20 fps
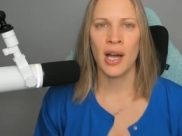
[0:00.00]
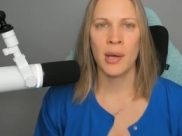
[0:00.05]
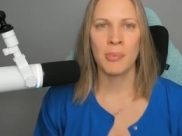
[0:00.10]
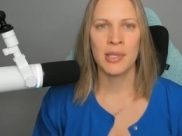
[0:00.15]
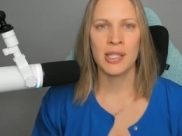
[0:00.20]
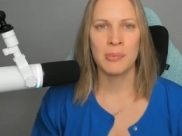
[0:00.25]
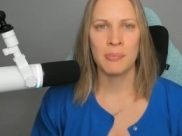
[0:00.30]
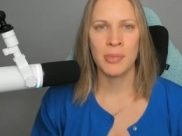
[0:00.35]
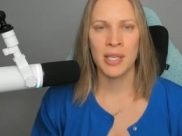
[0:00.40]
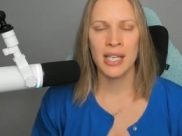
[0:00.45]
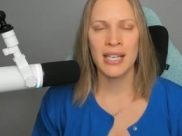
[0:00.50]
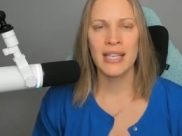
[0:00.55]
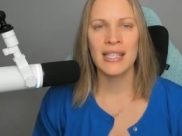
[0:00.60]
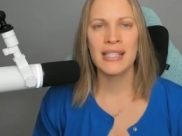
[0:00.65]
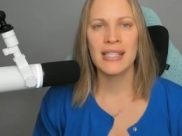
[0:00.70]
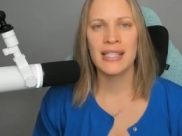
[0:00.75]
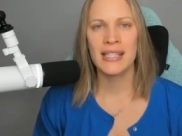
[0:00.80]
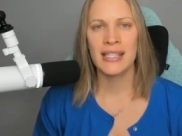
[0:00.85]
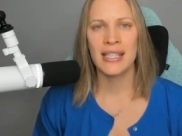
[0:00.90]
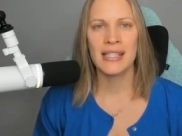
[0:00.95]
is be
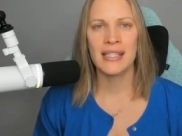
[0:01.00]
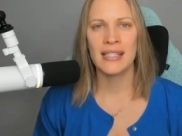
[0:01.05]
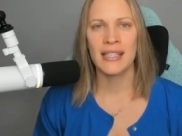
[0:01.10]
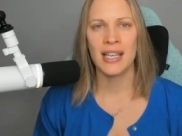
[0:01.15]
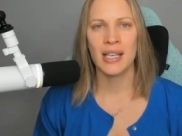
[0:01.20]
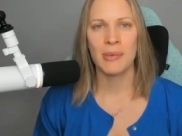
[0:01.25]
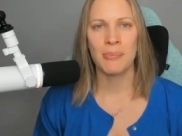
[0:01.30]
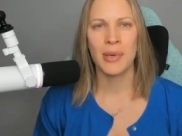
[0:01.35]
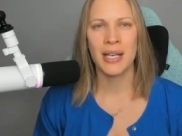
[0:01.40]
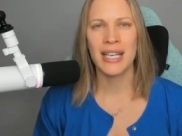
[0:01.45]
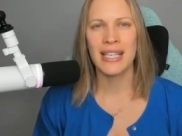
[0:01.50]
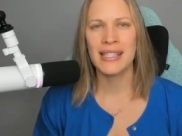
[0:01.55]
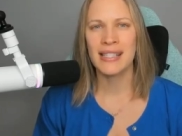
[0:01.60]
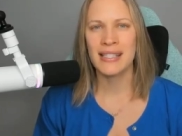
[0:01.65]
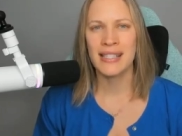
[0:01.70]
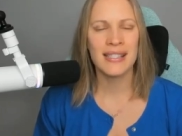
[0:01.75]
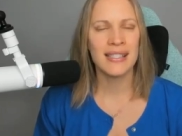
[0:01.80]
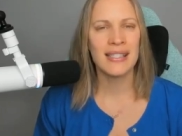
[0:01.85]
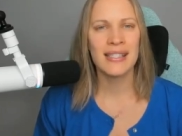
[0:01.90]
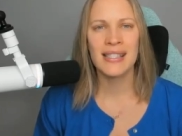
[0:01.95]
consistent, but
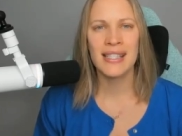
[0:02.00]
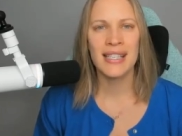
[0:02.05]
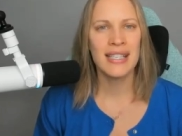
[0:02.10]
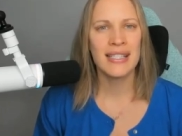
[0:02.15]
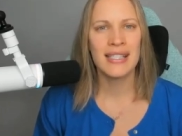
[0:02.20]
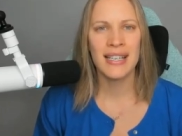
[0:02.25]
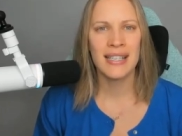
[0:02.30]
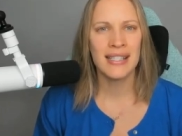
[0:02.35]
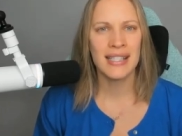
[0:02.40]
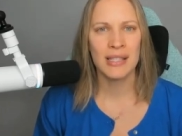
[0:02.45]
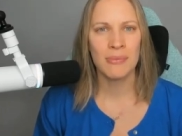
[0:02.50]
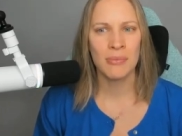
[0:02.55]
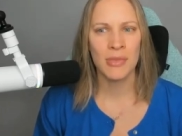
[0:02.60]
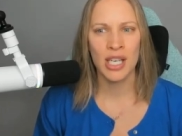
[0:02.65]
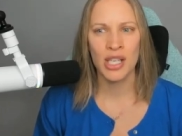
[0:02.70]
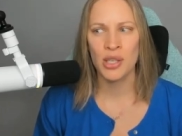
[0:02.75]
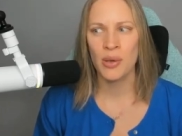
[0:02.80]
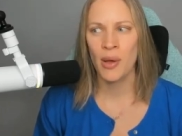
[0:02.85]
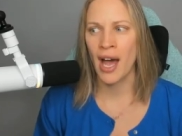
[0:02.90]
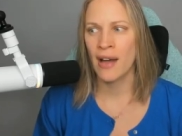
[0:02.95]
consistency doesn't
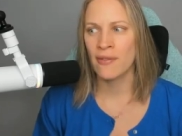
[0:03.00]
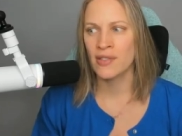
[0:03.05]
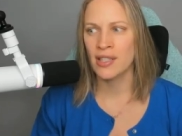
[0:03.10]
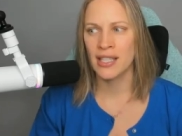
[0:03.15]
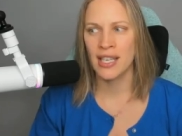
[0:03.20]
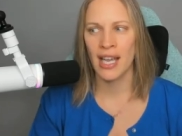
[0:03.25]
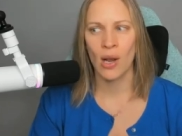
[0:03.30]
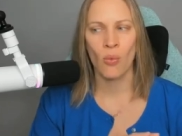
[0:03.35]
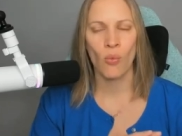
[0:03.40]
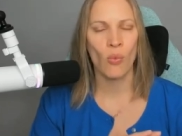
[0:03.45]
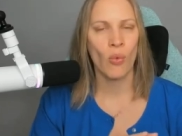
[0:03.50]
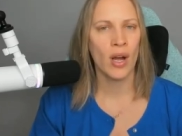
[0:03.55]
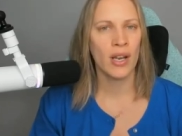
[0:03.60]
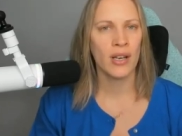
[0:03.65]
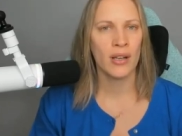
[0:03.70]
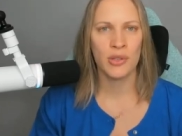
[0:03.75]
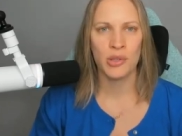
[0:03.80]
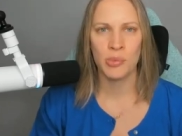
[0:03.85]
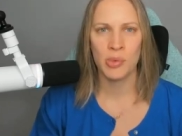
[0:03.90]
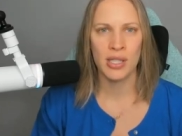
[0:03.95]
mean you have to get
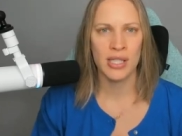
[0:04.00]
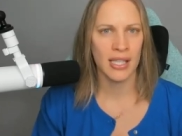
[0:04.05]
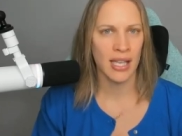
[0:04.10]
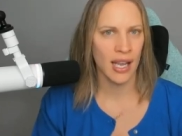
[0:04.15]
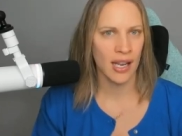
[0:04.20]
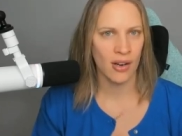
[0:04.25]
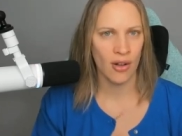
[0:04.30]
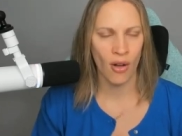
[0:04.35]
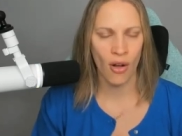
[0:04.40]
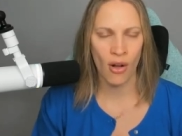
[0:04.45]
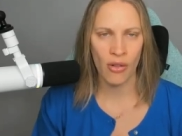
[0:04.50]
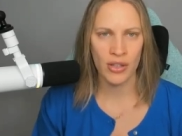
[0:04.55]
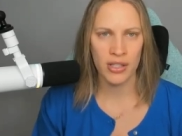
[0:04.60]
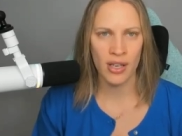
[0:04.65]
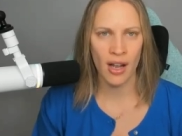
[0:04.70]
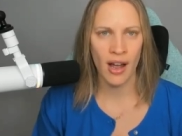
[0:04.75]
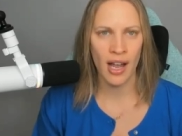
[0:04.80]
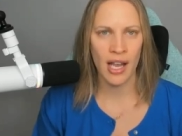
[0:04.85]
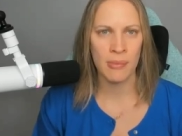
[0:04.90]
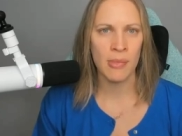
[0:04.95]
100% all the
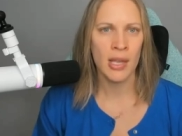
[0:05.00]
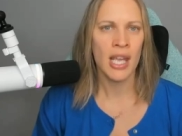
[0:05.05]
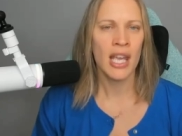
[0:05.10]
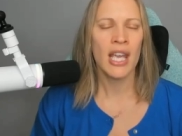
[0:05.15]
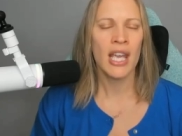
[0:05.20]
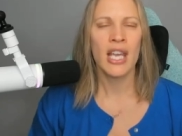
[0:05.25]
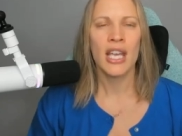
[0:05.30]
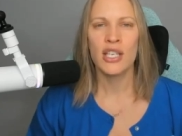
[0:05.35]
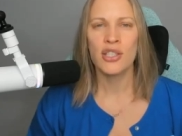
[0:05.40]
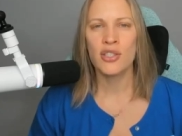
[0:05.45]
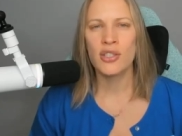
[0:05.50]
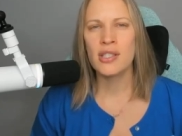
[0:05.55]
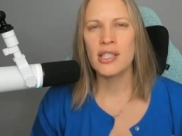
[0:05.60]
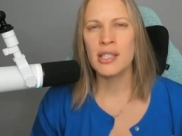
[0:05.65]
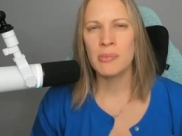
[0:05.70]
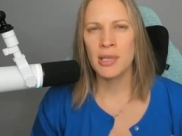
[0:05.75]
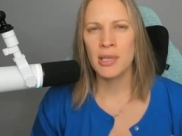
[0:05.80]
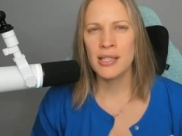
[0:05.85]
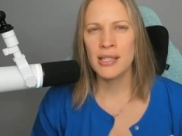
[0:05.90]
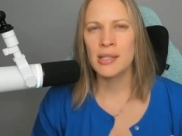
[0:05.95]
time. It just
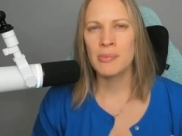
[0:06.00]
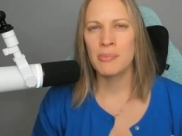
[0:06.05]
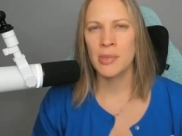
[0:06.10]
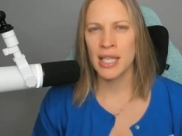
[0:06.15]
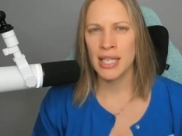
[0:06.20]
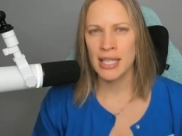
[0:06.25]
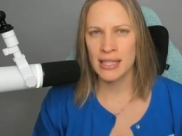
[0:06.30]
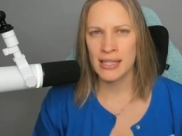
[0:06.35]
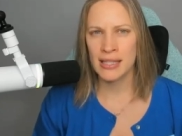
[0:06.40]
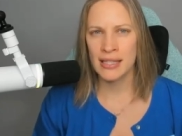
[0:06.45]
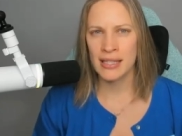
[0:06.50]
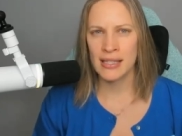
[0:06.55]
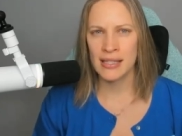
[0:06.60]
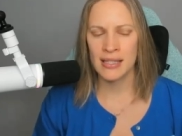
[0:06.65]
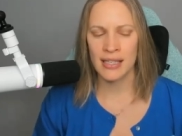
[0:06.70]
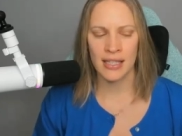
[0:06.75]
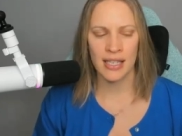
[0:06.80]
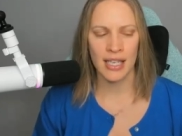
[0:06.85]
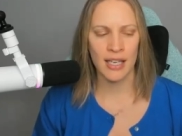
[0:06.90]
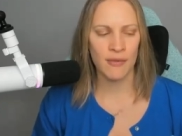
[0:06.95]
means be
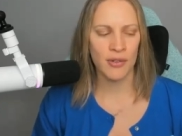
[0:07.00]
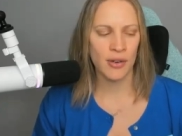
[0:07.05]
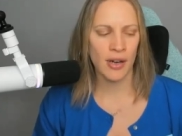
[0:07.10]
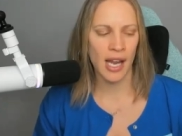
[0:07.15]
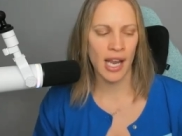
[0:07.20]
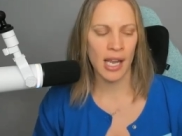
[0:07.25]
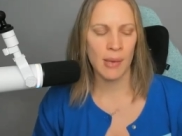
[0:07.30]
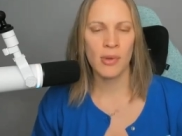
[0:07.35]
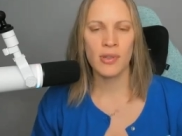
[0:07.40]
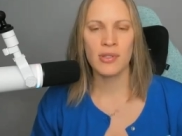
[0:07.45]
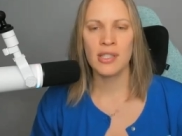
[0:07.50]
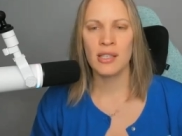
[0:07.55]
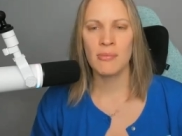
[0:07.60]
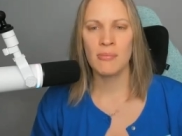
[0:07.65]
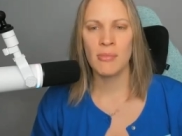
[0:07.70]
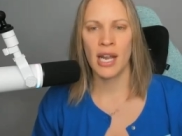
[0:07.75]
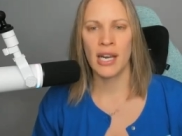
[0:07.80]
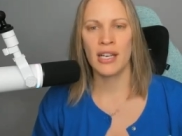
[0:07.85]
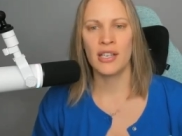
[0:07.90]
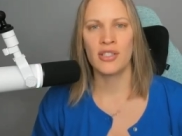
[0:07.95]
consistent. If you're able to
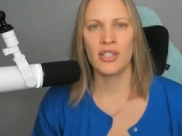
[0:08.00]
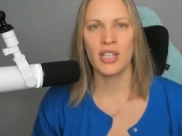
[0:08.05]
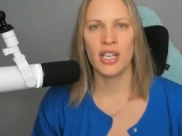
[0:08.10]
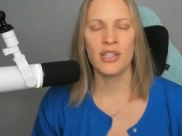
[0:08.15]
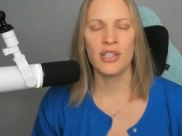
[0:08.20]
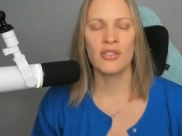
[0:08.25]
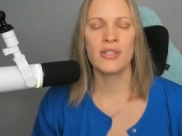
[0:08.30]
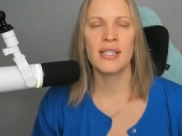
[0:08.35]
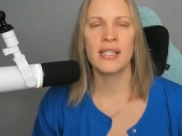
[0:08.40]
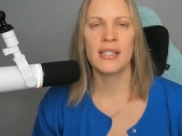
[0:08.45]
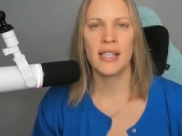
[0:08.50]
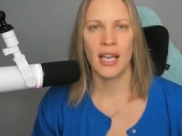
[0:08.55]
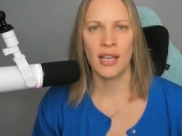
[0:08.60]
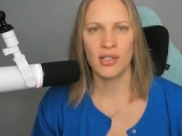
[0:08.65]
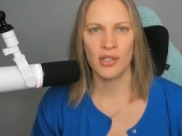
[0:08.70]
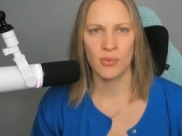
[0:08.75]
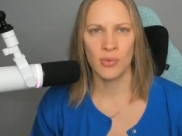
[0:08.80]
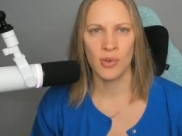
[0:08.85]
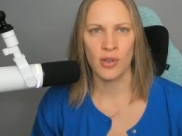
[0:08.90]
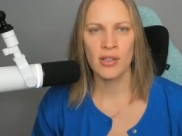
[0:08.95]
manage in your
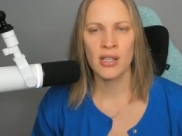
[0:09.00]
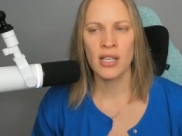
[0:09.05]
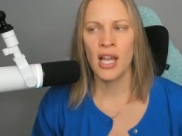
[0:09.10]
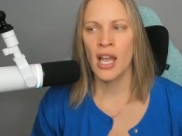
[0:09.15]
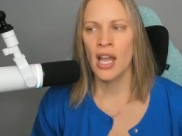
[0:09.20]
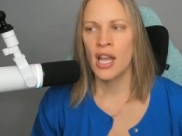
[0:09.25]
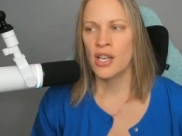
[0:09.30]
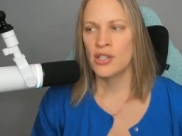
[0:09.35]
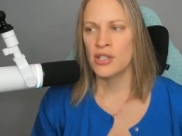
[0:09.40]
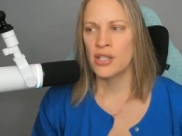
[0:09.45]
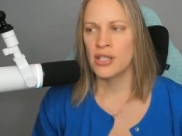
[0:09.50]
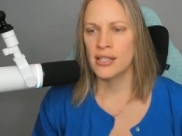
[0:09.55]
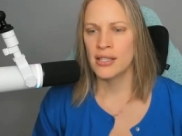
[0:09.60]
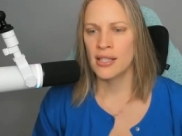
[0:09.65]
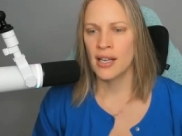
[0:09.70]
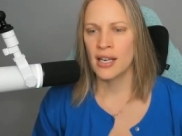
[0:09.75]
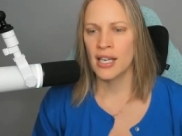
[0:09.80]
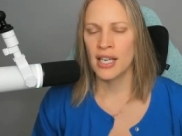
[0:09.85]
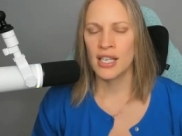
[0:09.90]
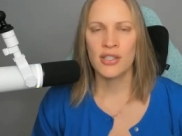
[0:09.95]
schedule to
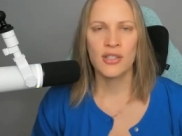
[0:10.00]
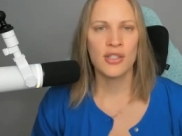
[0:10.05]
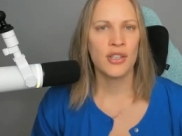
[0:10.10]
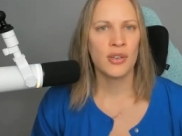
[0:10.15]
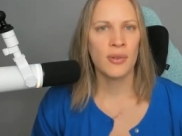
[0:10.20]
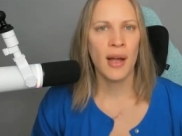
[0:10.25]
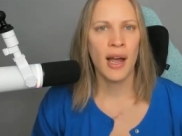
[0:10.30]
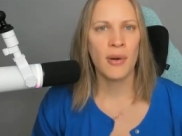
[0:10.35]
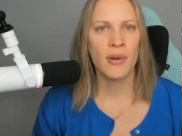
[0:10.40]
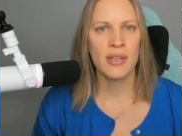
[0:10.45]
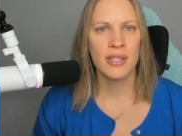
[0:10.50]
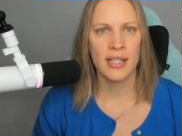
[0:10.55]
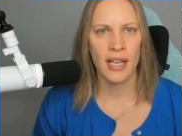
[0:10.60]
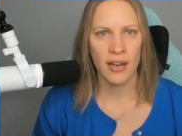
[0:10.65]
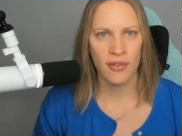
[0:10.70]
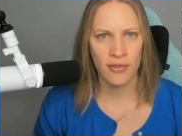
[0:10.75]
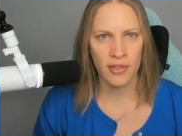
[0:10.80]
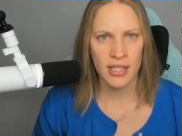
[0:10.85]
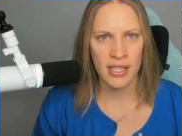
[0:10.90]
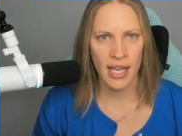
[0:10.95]
study 2 hours
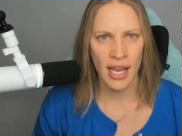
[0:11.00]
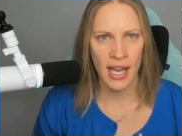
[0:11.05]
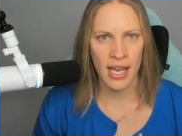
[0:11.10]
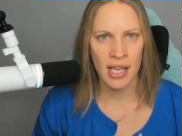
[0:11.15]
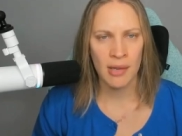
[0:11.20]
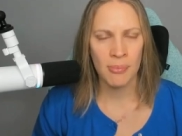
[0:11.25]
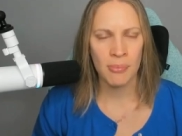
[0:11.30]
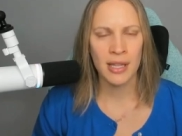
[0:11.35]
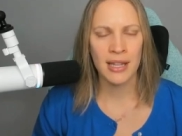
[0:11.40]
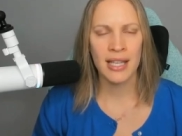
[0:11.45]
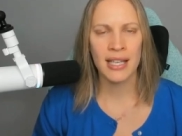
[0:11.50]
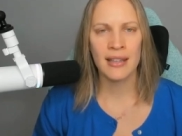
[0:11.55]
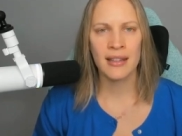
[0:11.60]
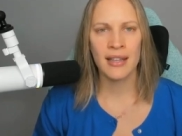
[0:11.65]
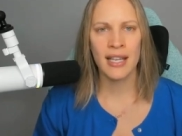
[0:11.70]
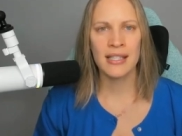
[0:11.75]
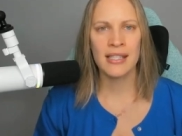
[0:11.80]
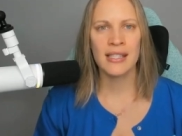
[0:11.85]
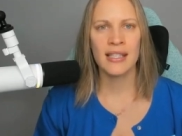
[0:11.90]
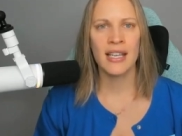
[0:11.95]
every day, but then
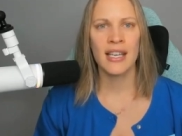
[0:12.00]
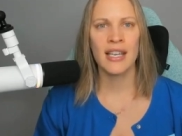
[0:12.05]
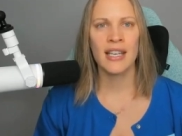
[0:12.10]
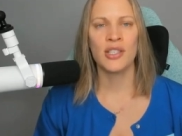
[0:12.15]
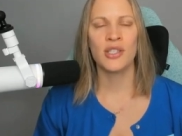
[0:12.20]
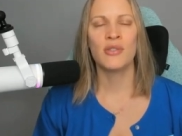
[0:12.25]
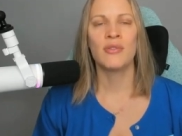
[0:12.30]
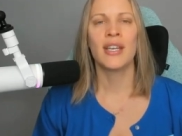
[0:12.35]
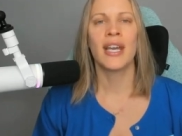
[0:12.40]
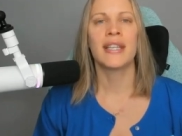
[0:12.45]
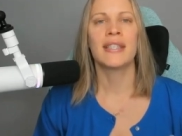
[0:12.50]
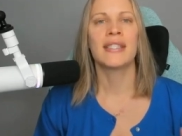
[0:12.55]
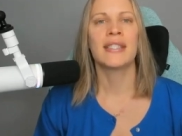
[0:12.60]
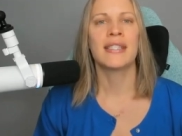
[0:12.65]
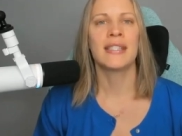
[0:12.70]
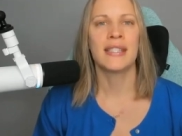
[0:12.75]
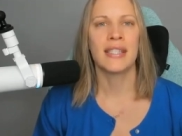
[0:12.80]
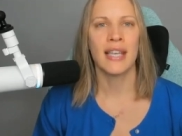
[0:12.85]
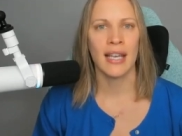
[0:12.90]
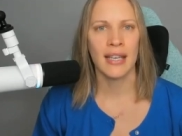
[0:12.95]
let's say you get
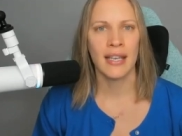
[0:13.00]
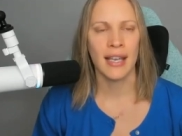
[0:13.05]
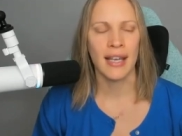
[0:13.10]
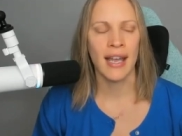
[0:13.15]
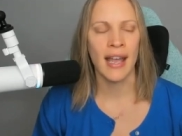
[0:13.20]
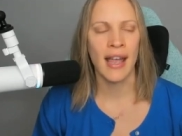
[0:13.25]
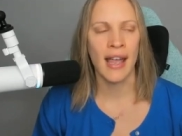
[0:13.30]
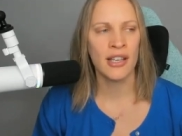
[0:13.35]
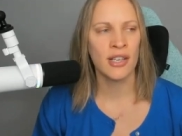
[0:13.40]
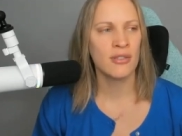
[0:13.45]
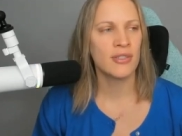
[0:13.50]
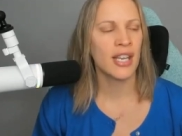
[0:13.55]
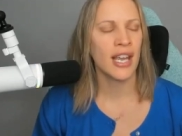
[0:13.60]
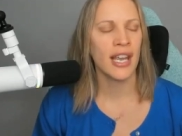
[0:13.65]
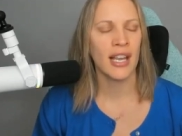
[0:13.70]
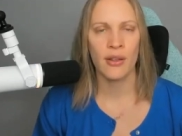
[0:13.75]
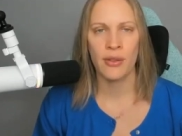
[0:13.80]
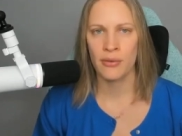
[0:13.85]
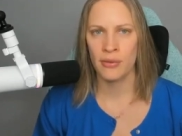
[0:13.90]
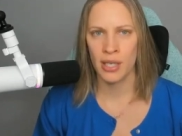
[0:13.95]
sick and you
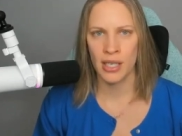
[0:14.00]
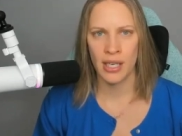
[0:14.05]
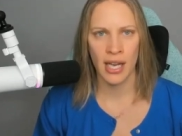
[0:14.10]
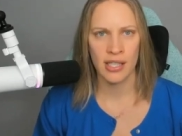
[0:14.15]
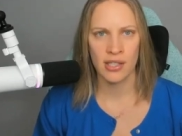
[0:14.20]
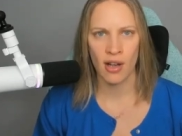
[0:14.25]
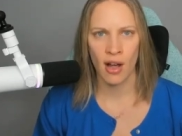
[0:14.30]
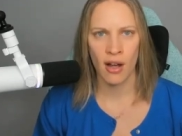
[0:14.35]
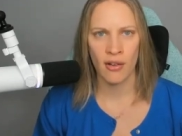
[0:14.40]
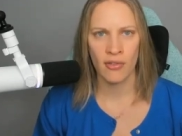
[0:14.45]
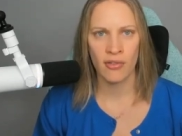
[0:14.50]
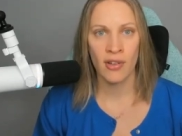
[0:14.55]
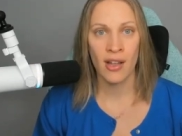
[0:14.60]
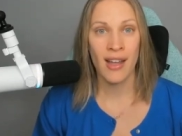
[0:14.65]
take 3 days off,